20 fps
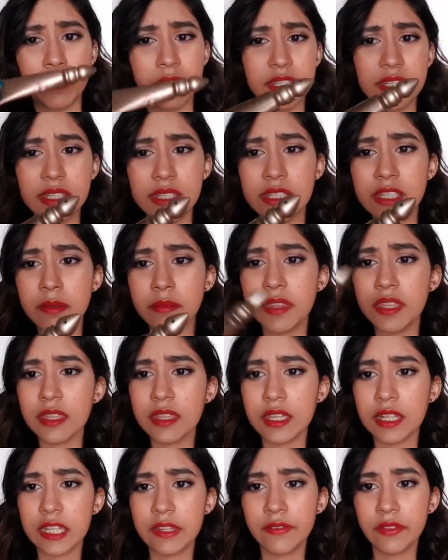This is
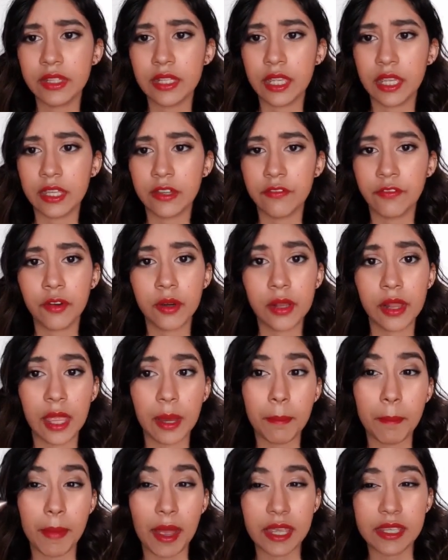something that even like for
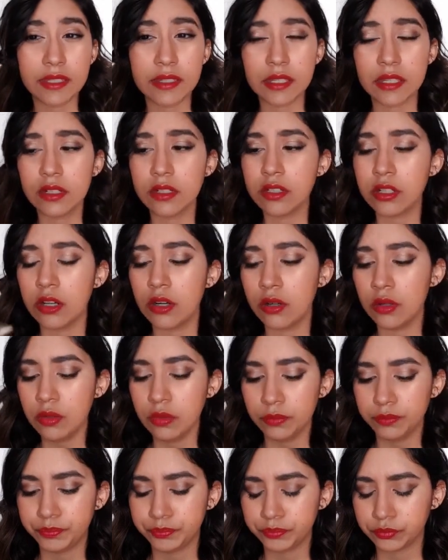like my skin
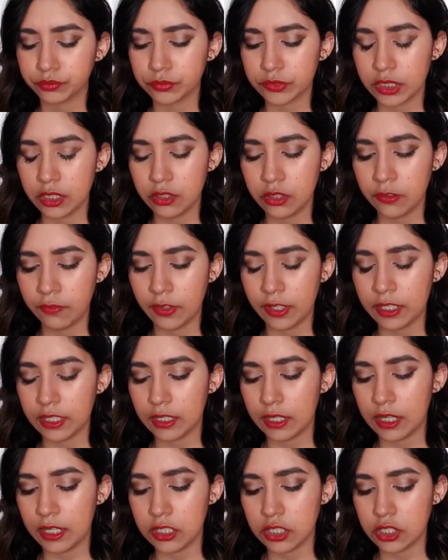tone, I don't know if I
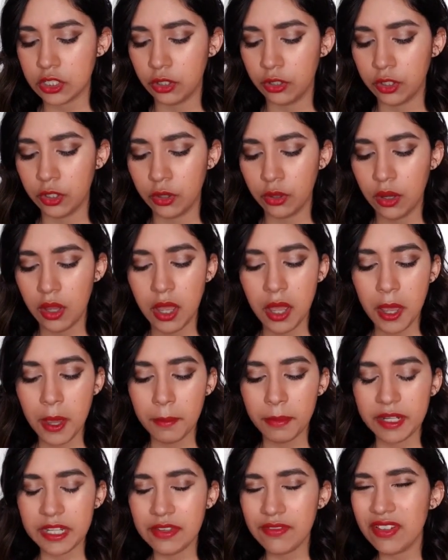can kind of show you,
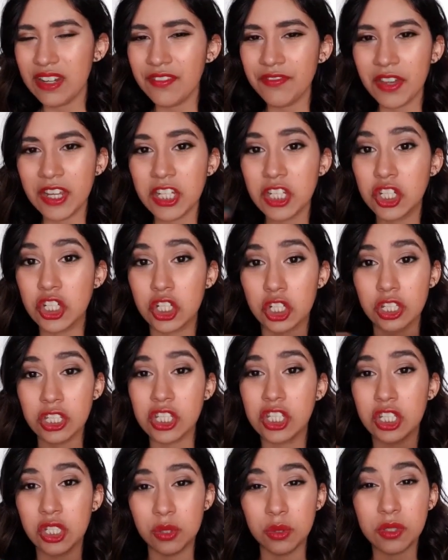but even if I
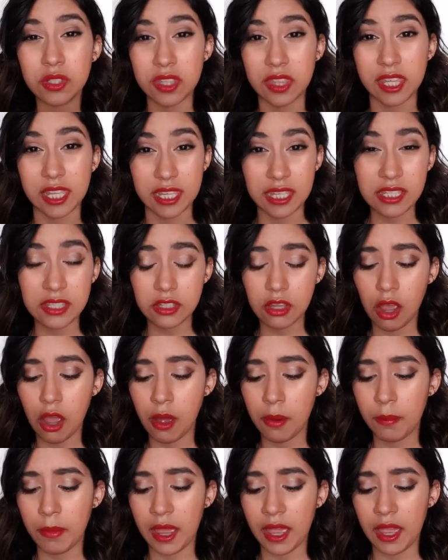just use this
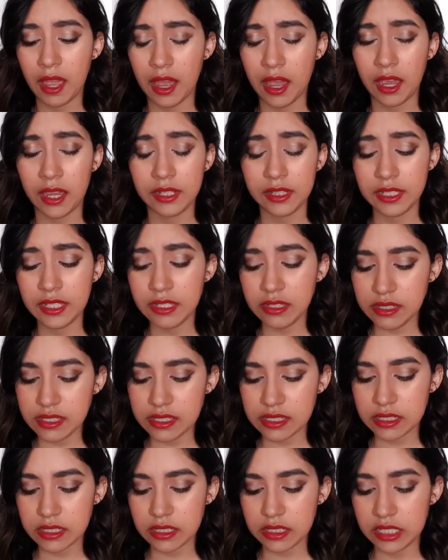on my
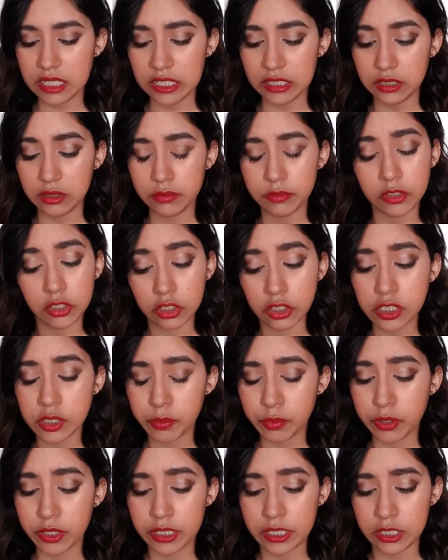eyelids, it looks
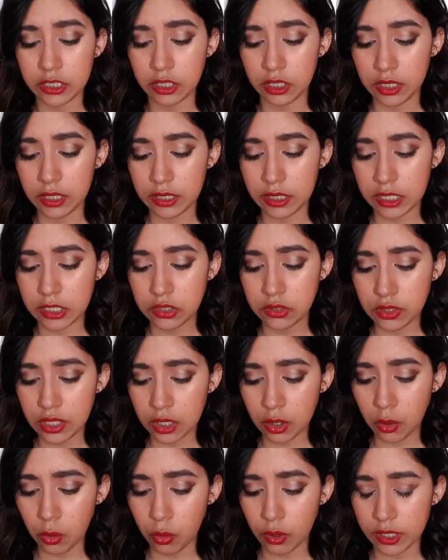pretty good, and I do
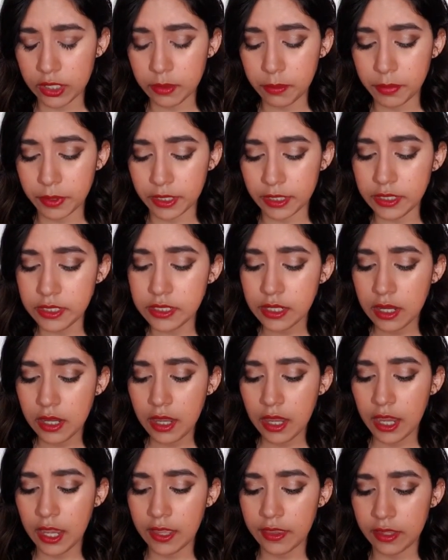that quite a bit.
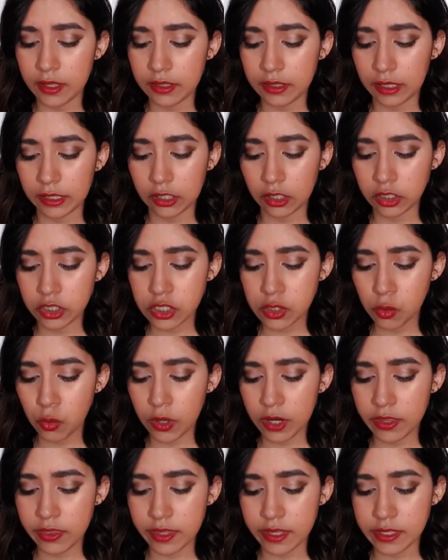And then like I'll just
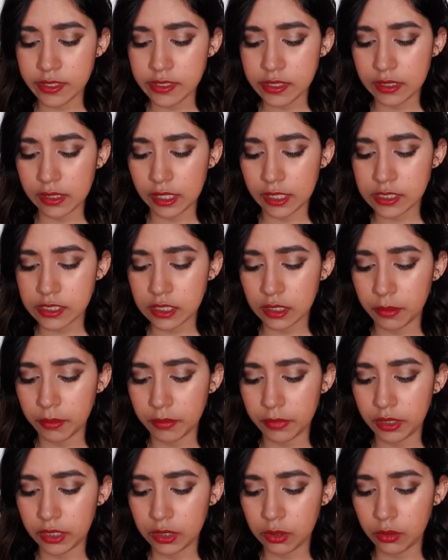wear this in like
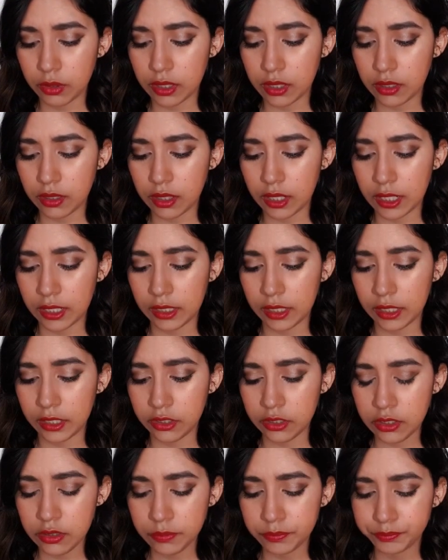some liquid
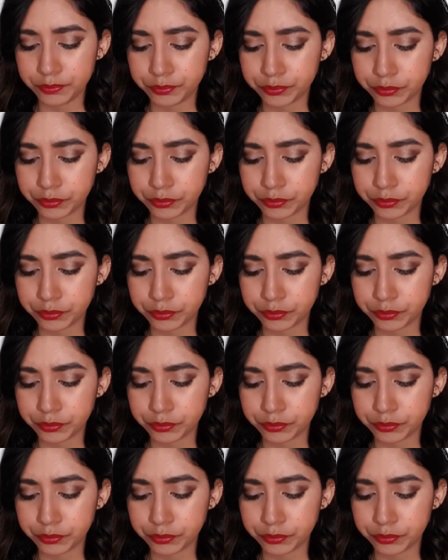eyeliner.